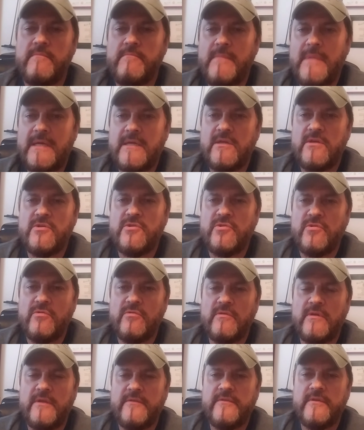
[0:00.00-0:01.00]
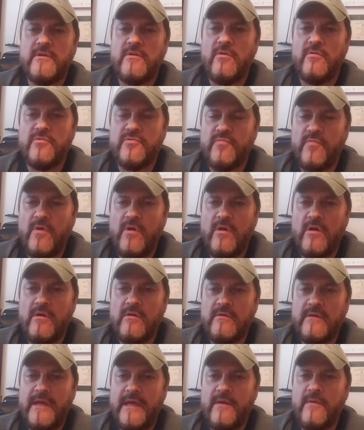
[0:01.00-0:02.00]
making sure nothing goes
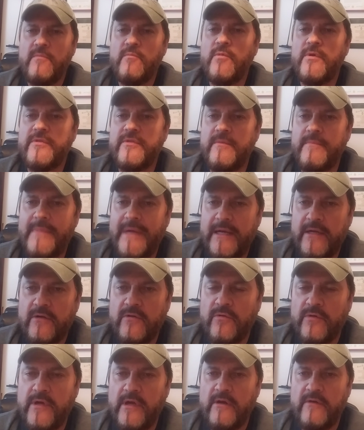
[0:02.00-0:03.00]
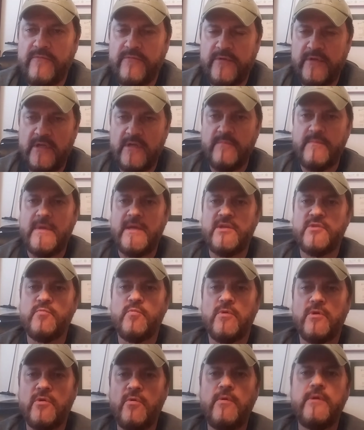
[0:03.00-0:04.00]
wrong, and with the medical care for the
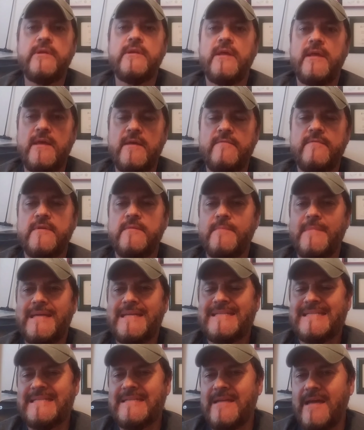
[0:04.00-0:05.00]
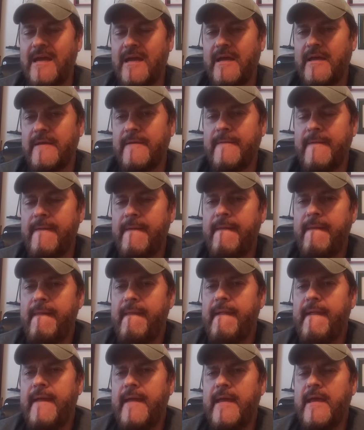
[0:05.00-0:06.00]
inmates. We're going to have inmates die.
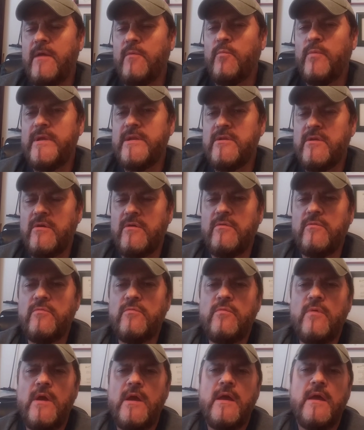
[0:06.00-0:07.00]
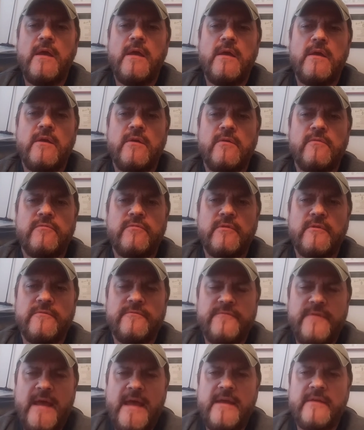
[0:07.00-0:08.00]
And we know for a
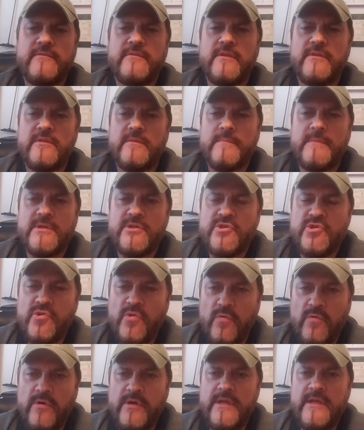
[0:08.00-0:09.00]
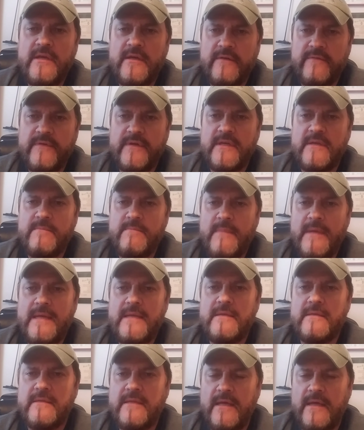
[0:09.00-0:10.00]
fact that the majority of
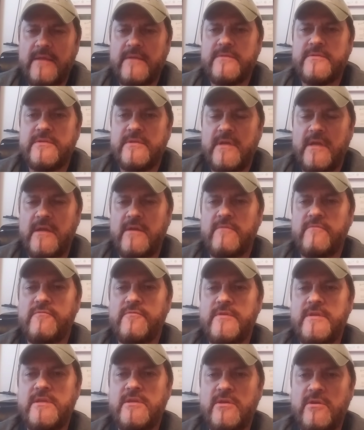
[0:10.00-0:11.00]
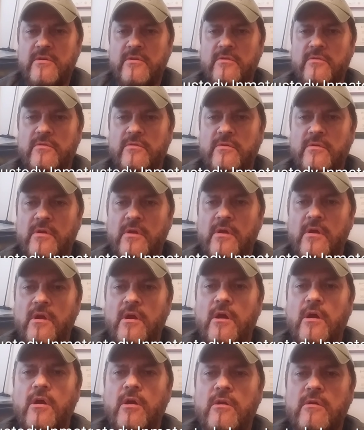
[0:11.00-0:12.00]
inmate deaths every year
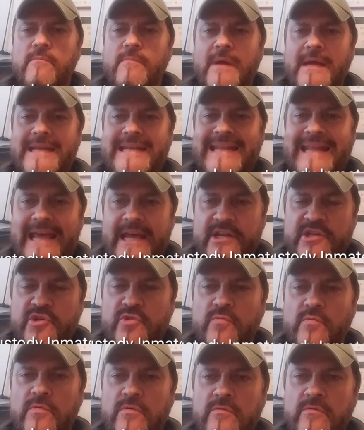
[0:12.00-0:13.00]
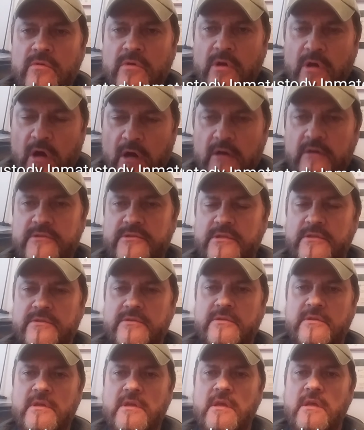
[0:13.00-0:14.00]
are by natural
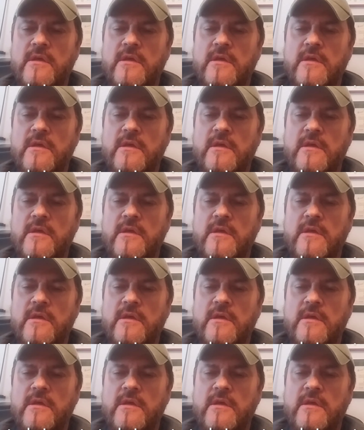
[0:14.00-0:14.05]
causes.